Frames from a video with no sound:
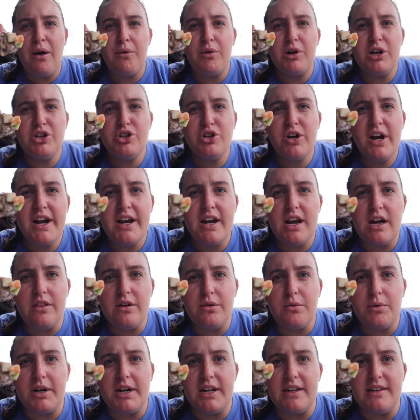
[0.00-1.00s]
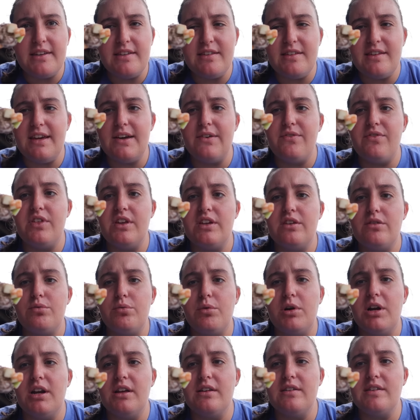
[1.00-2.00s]
I want to try another one and see if this
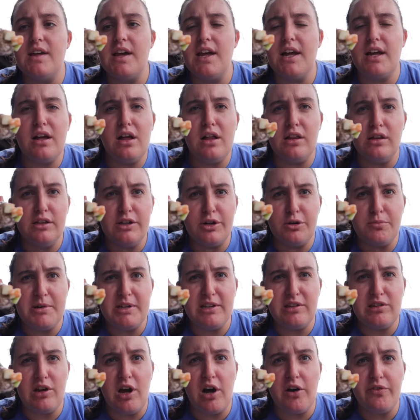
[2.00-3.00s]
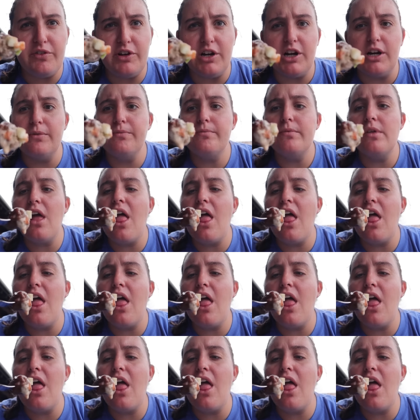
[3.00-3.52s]
one is like a little bit softer